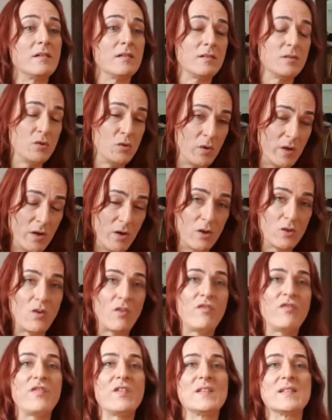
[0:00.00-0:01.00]
do a lot of
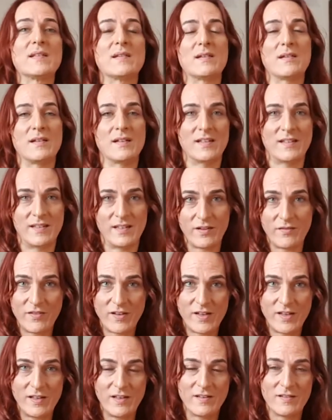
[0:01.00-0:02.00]
physical
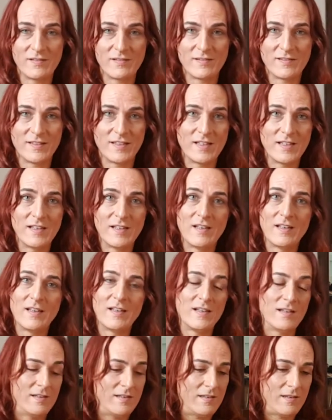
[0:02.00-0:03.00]
activity,
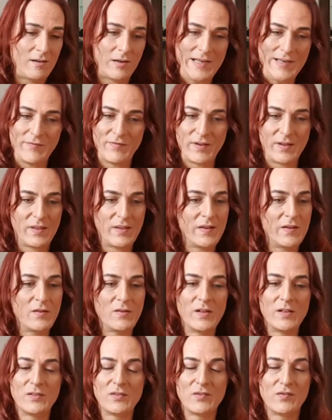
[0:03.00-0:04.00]
everything you
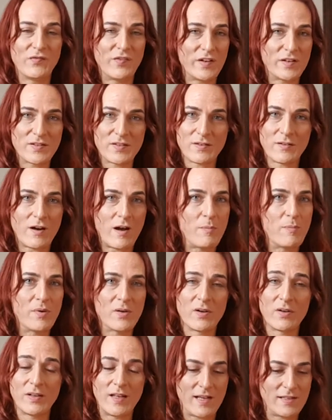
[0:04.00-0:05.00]
need to fix her
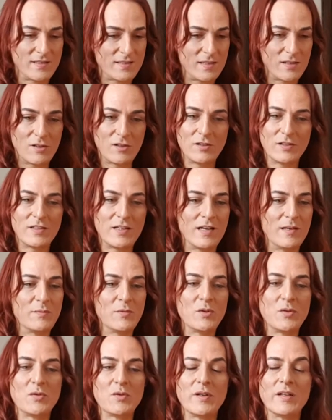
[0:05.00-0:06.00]
upper, that's a good time
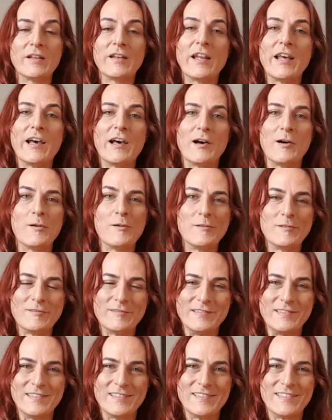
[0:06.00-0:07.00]
to do it now.
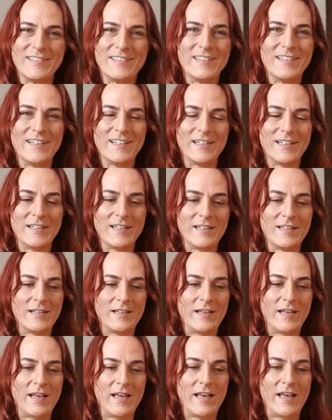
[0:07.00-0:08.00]

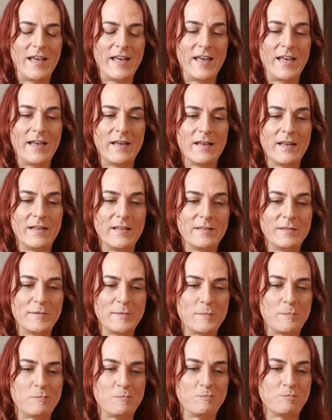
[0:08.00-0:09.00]
And
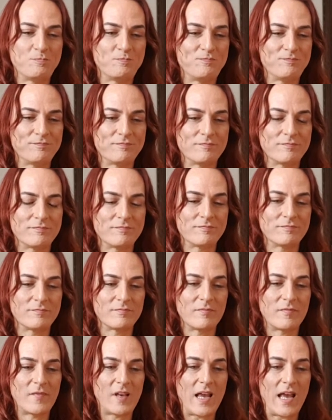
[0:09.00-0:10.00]

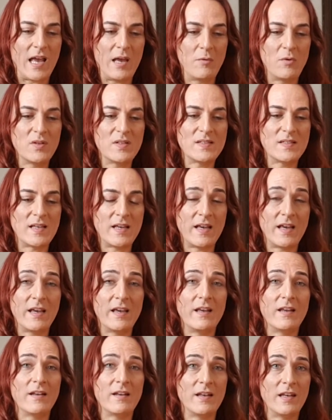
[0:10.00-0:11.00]
I would
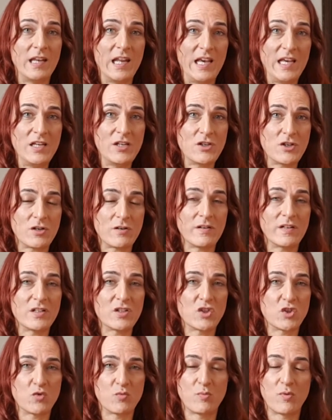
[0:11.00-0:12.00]
say nature and
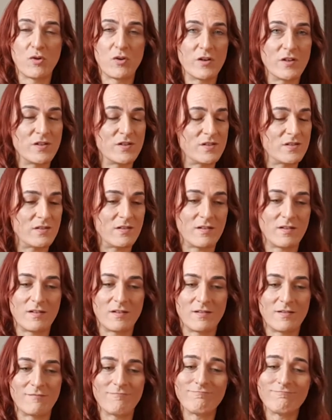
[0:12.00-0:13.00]
sports
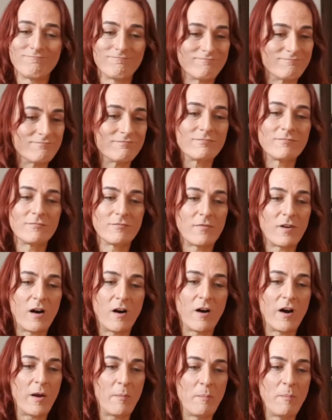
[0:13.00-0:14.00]

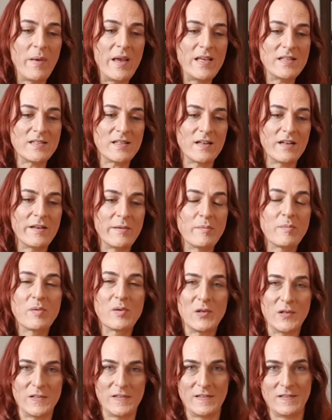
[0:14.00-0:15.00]
are amazingly
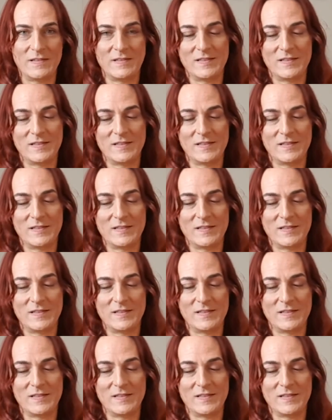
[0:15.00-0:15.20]
important.